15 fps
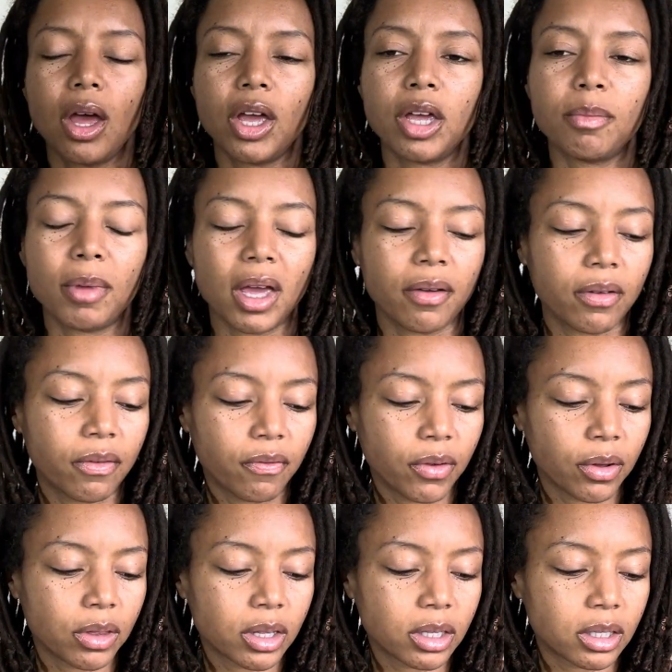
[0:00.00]
You may even feel
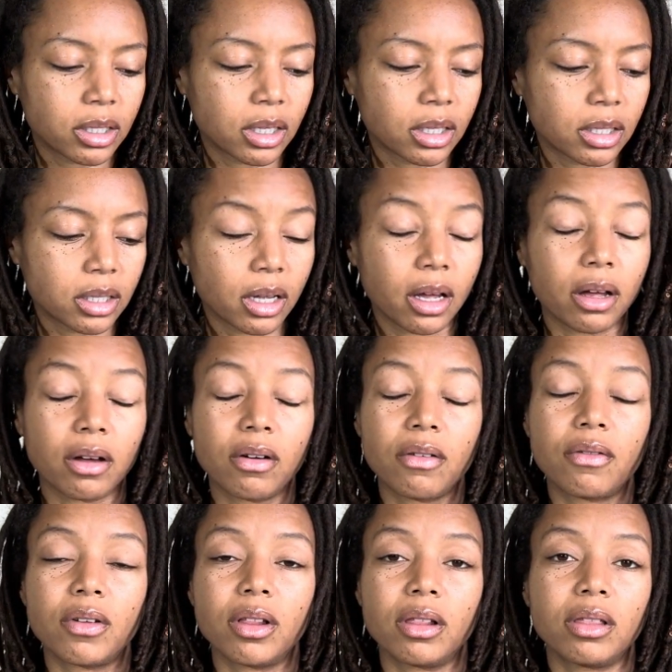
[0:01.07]
this sense
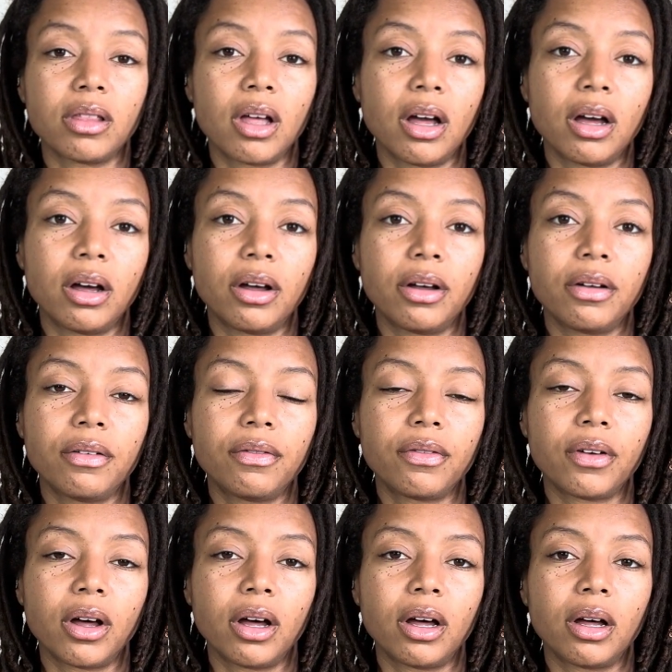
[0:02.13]
of love
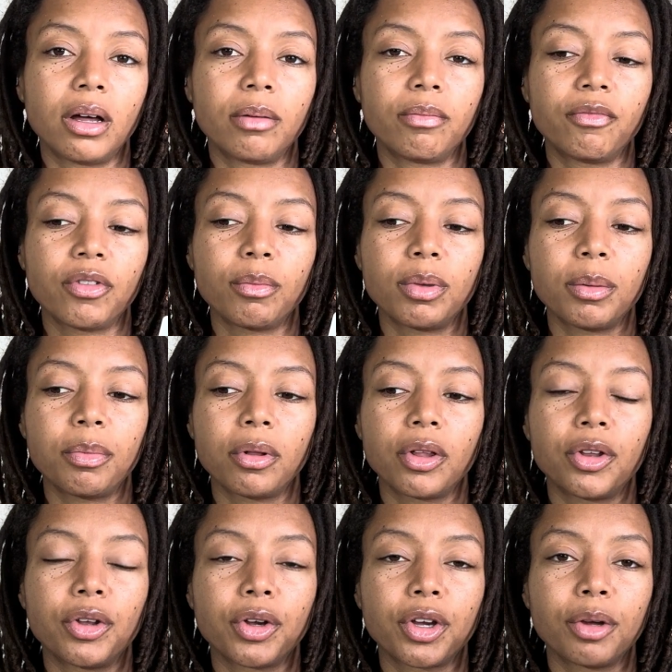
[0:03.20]
from people in
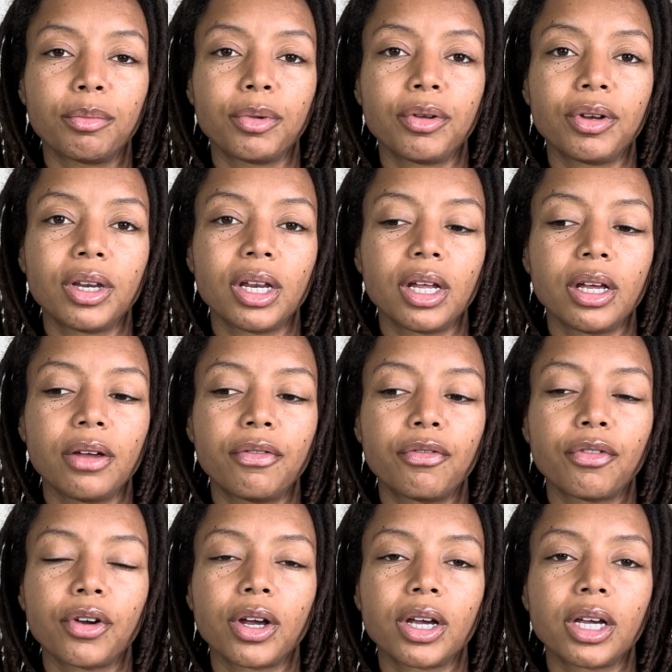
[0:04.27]
your community,
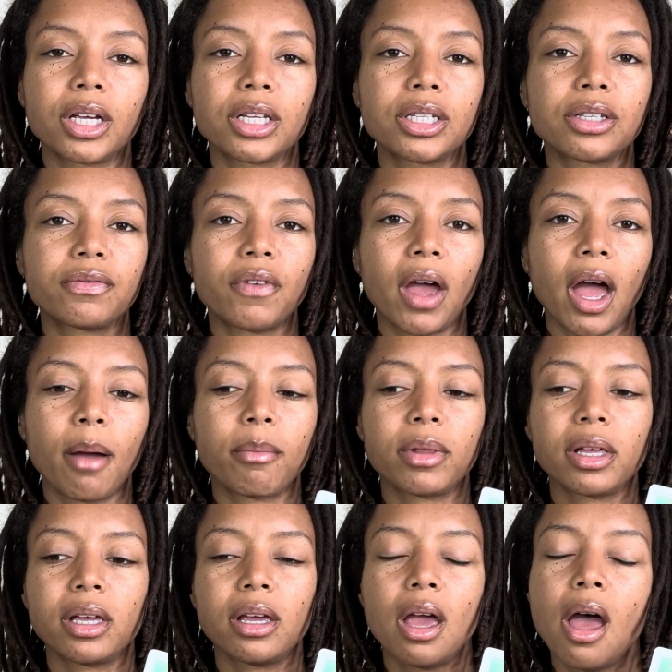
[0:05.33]
friends,
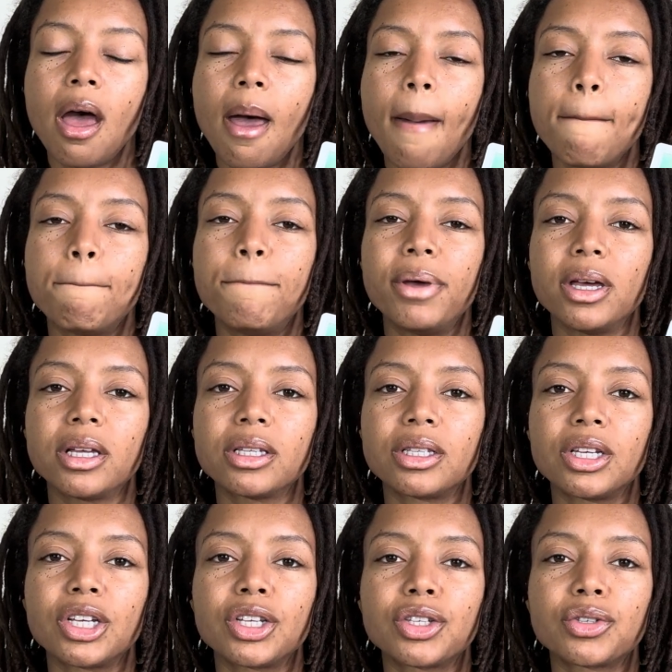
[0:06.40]
family,
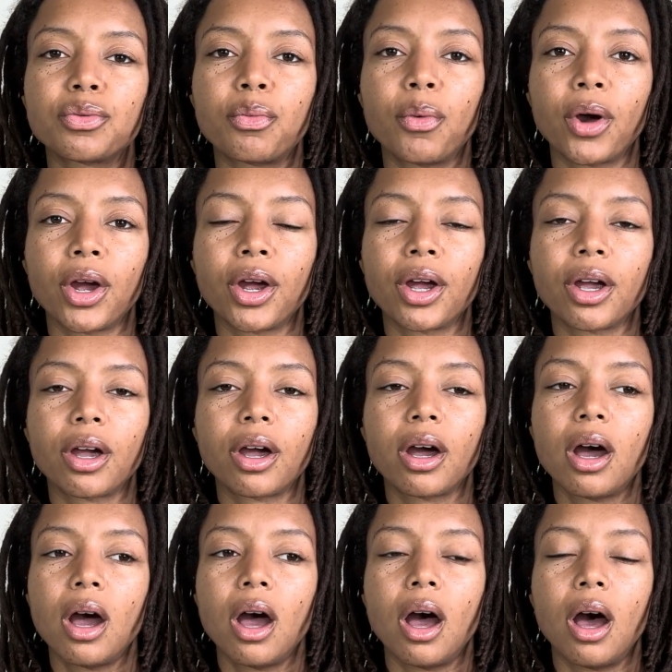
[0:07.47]
business, work,
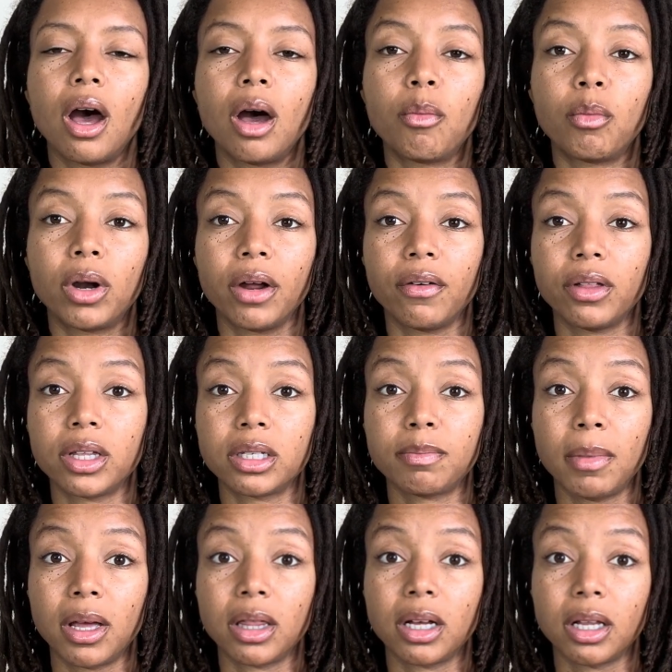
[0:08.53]
whatever this
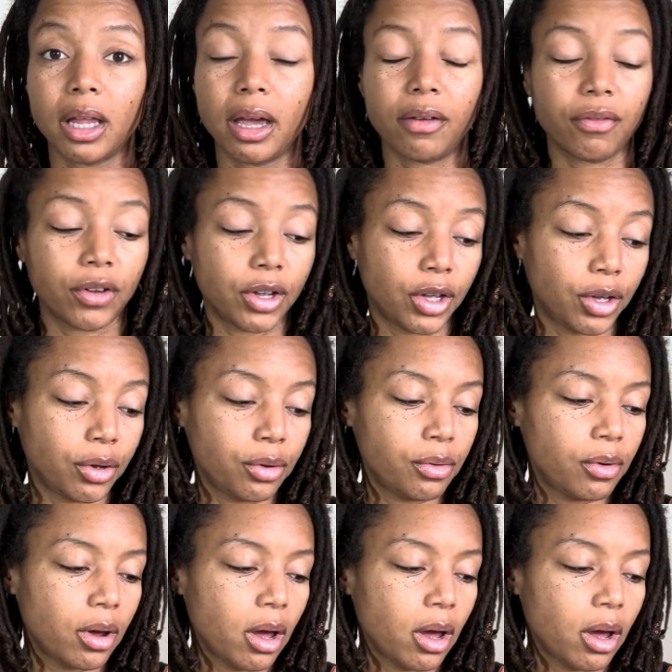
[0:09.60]
may look like for you.